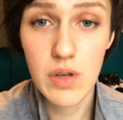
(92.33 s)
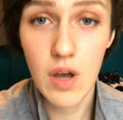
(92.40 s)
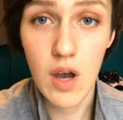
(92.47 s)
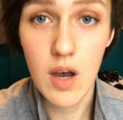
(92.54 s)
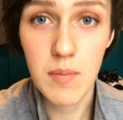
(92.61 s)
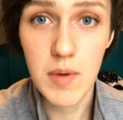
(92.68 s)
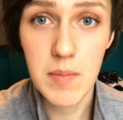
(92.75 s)

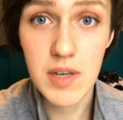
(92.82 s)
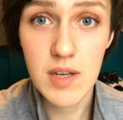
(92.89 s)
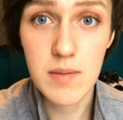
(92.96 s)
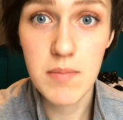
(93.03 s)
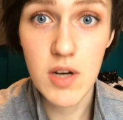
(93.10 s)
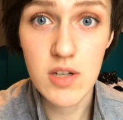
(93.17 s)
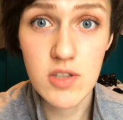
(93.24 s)
Nam, I make
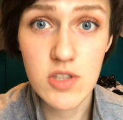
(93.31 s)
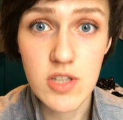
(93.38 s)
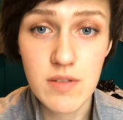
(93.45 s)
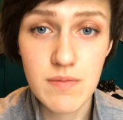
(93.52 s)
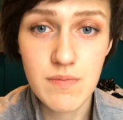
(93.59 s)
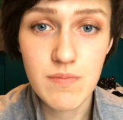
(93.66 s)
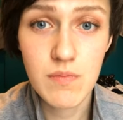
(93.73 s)
a mantra.
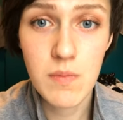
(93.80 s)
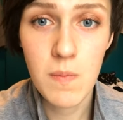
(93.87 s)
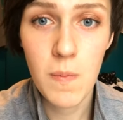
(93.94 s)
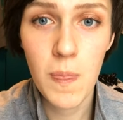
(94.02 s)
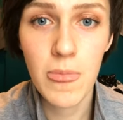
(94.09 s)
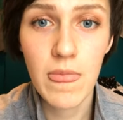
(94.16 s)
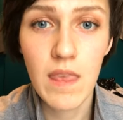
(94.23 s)

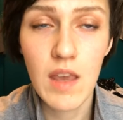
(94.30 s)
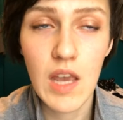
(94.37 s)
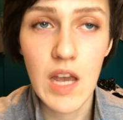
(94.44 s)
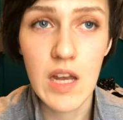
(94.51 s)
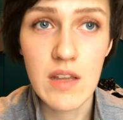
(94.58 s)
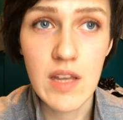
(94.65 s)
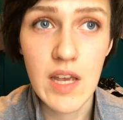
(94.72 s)

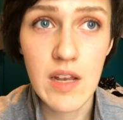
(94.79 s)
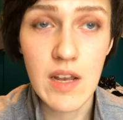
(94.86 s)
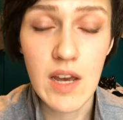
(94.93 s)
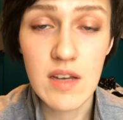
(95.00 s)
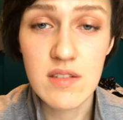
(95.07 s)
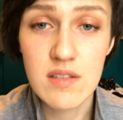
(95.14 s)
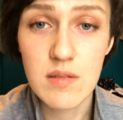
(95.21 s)
And then
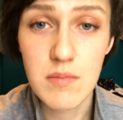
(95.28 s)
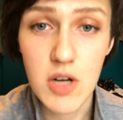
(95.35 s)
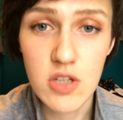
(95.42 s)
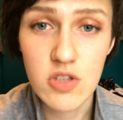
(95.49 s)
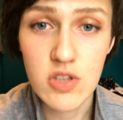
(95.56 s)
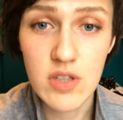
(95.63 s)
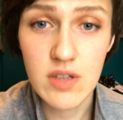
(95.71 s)
as the
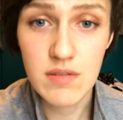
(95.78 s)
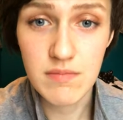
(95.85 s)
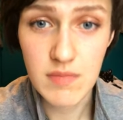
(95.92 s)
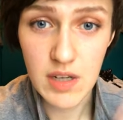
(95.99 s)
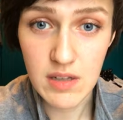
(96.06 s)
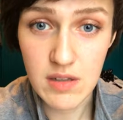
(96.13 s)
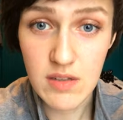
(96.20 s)
mantra
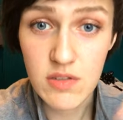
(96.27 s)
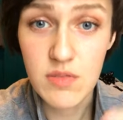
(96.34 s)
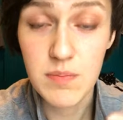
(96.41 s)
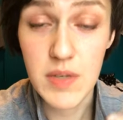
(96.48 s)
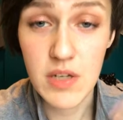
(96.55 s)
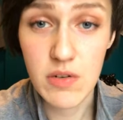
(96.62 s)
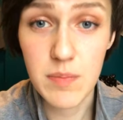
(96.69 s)
is
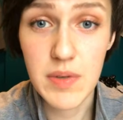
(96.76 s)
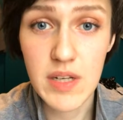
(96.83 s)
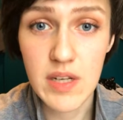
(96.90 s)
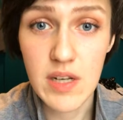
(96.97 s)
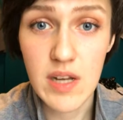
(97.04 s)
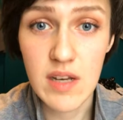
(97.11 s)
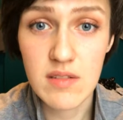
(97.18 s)
being
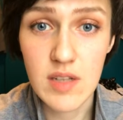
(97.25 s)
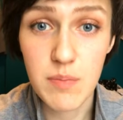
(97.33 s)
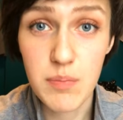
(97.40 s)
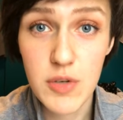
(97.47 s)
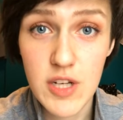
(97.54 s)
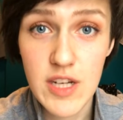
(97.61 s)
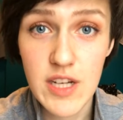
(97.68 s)
repeated as I
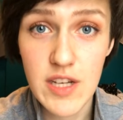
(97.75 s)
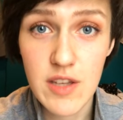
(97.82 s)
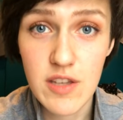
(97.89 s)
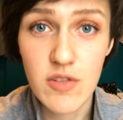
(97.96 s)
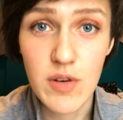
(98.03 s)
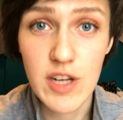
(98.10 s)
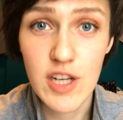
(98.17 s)
breathe,
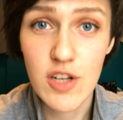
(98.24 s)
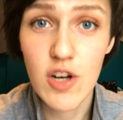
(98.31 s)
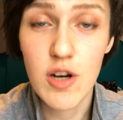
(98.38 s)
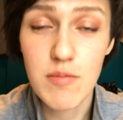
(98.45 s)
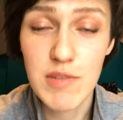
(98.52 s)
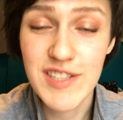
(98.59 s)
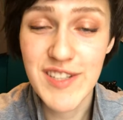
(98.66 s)
so I can
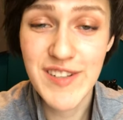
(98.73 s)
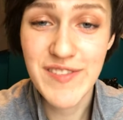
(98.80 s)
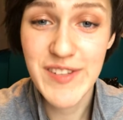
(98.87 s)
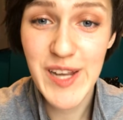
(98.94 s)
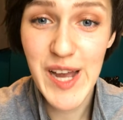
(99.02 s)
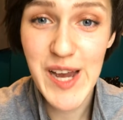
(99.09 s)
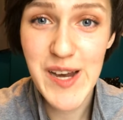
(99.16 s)
calm myself
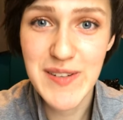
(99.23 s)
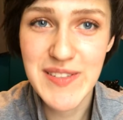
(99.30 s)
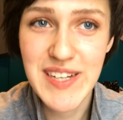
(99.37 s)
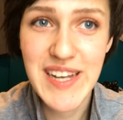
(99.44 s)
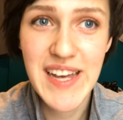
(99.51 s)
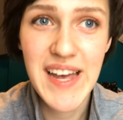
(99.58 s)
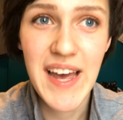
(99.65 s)
down,
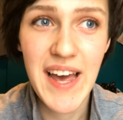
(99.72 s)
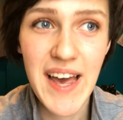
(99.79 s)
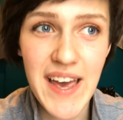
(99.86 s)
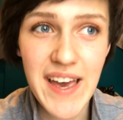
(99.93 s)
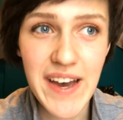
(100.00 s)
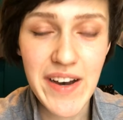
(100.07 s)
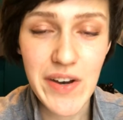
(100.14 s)

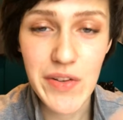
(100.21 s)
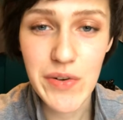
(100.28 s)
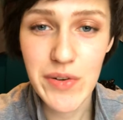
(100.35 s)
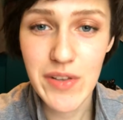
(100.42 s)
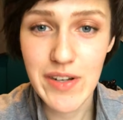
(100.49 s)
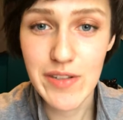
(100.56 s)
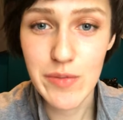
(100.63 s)
other
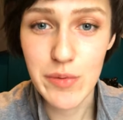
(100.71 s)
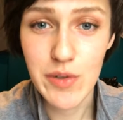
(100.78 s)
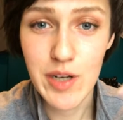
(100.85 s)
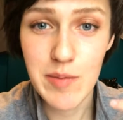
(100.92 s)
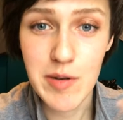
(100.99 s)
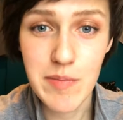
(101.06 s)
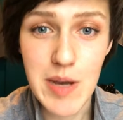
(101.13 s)
thoughts will
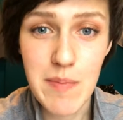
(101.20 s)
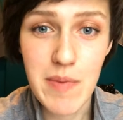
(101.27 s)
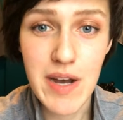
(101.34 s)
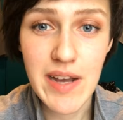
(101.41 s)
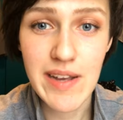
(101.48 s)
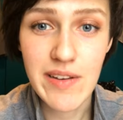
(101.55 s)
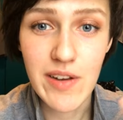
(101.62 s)
come in my
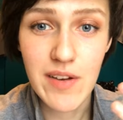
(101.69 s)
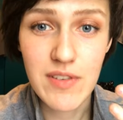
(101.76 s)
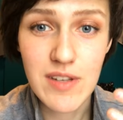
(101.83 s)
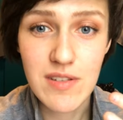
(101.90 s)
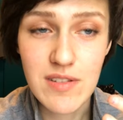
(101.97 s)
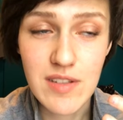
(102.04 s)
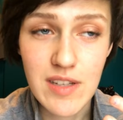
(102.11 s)
mind,
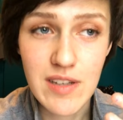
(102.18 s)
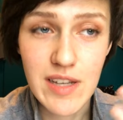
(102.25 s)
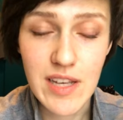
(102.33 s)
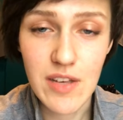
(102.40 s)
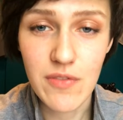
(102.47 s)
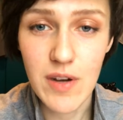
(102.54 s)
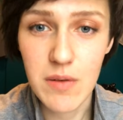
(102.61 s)
obviously.
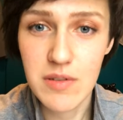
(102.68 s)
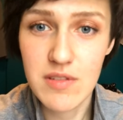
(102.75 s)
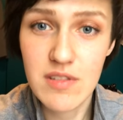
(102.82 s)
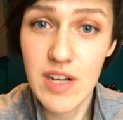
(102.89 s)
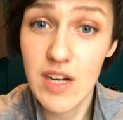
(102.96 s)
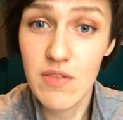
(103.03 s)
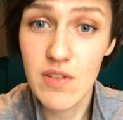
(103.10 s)
Like, if I was
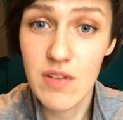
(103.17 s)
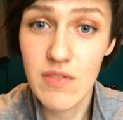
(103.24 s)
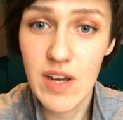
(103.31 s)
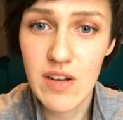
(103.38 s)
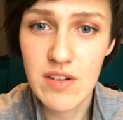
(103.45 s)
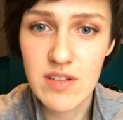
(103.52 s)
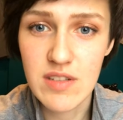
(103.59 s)
scared of the
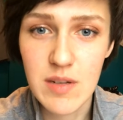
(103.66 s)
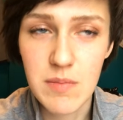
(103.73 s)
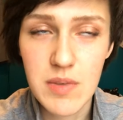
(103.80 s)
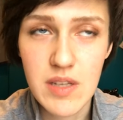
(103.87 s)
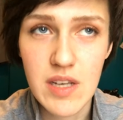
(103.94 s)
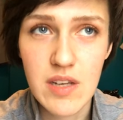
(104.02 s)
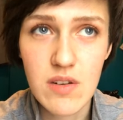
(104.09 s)
virus, I'd
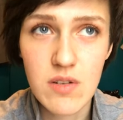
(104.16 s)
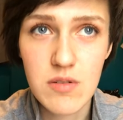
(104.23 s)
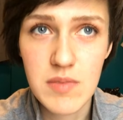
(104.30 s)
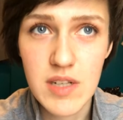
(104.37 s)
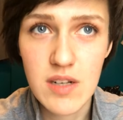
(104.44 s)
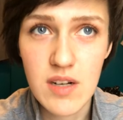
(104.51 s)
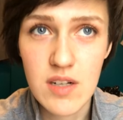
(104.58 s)
be like, oh
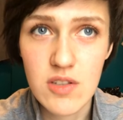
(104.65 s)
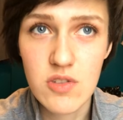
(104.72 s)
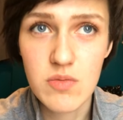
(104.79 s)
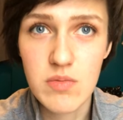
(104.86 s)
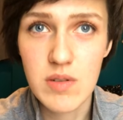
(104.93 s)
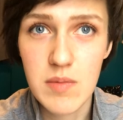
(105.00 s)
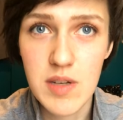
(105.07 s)
my gosh,
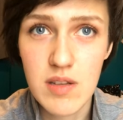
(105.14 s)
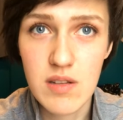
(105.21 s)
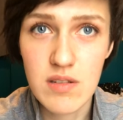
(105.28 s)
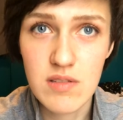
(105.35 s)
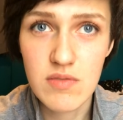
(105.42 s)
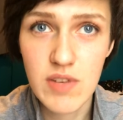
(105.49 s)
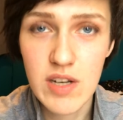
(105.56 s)
what about
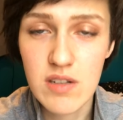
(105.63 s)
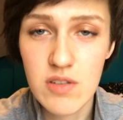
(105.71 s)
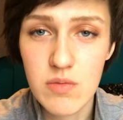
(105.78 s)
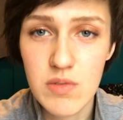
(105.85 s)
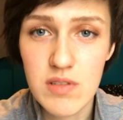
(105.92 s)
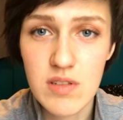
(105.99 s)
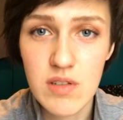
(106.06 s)
this virus?
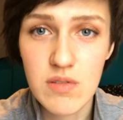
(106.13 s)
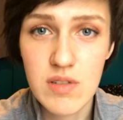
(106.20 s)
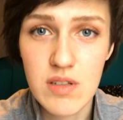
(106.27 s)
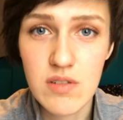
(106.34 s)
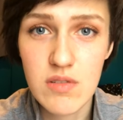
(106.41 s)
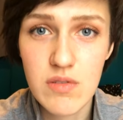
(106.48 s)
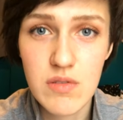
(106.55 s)
What's it going
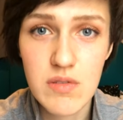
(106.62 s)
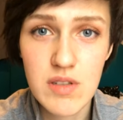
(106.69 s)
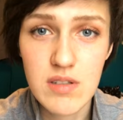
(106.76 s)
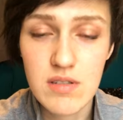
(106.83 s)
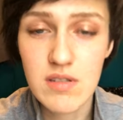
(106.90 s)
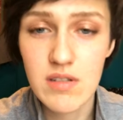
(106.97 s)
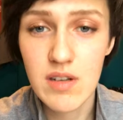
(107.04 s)
to do to
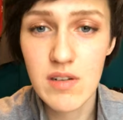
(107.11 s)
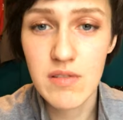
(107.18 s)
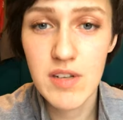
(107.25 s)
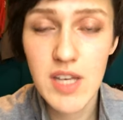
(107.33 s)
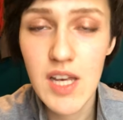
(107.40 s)
us, you know?